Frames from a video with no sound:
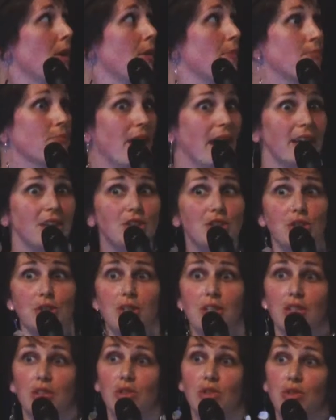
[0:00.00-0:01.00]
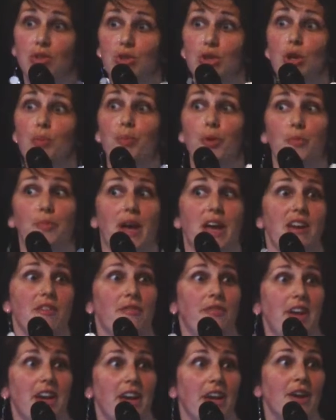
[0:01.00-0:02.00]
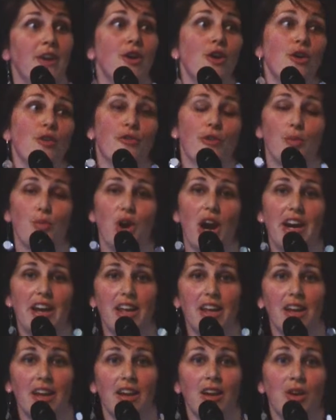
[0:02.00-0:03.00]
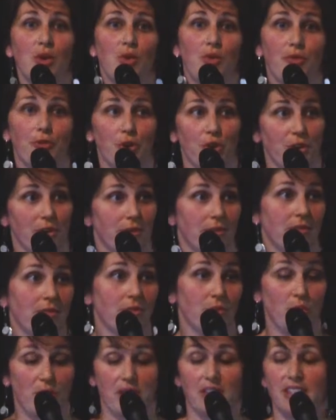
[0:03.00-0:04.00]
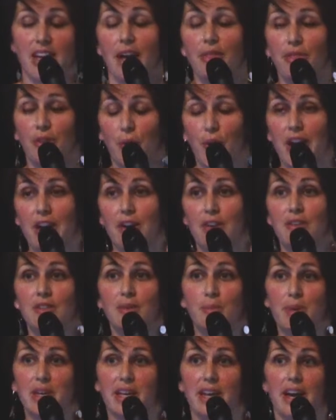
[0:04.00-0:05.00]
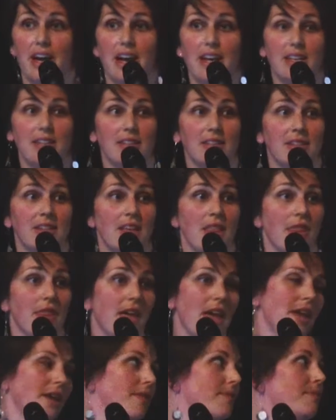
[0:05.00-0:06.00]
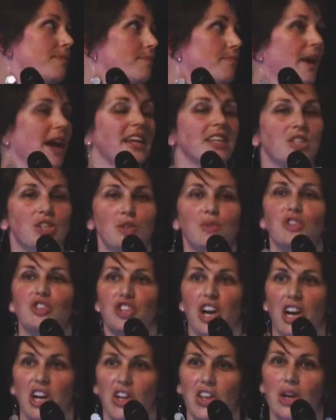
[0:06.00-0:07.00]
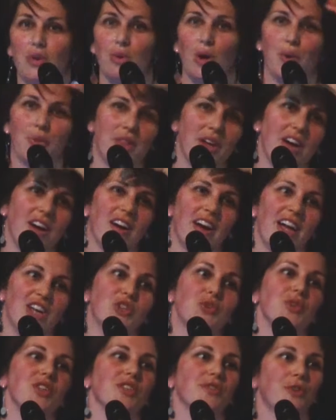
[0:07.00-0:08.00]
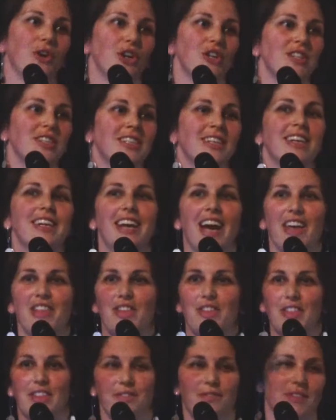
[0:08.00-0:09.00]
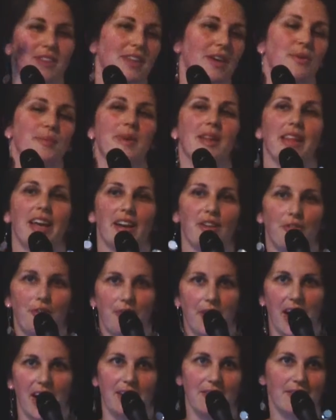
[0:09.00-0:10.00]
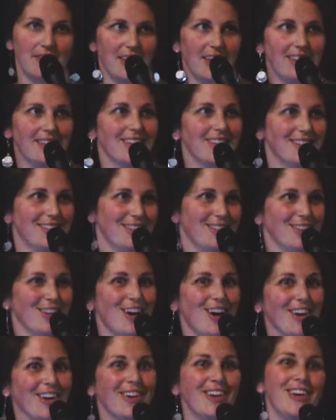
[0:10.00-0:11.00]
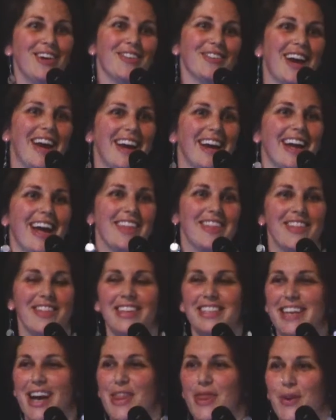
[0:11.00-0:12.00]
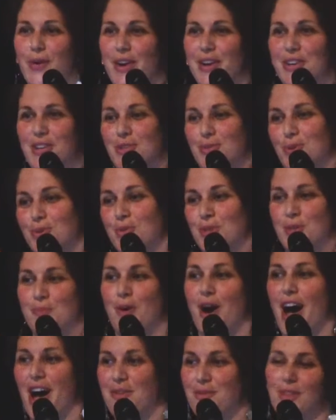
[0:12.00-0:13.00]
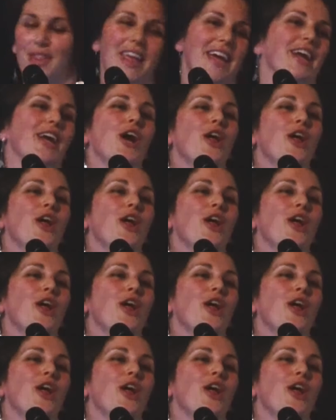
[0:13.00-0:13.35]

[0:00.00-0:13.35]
My students super benefited from writing with 10th graders because my students generally wrote their entries first, and then they would be like 5 sentences long, right? And then the 10th graders would respond with like